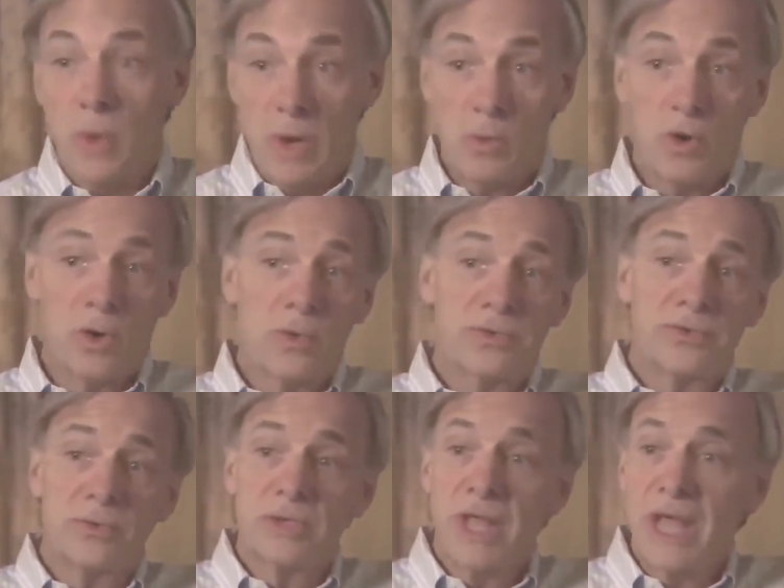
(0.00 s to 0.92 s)
Do I work
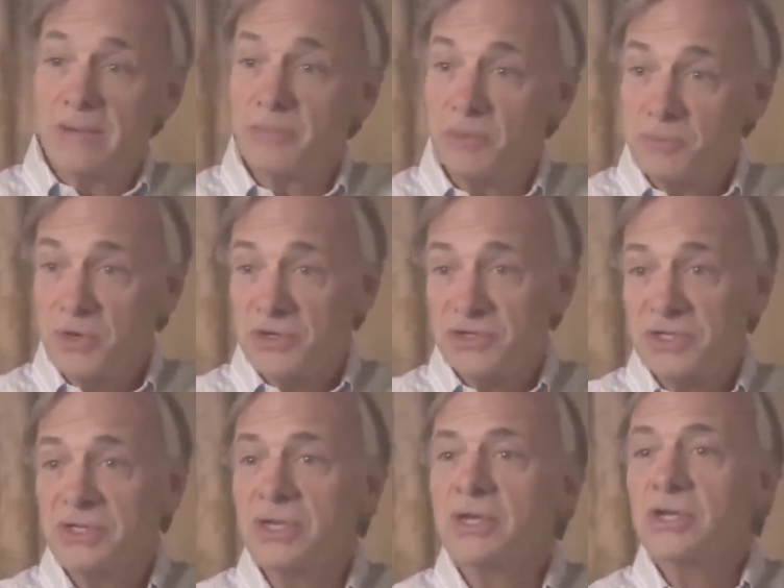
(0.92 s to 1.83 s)
with a reliable
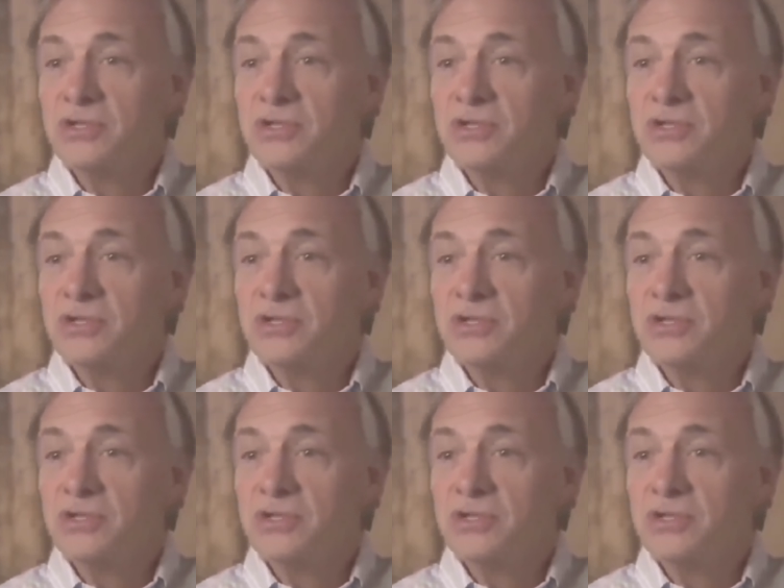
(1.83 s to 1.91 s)
person?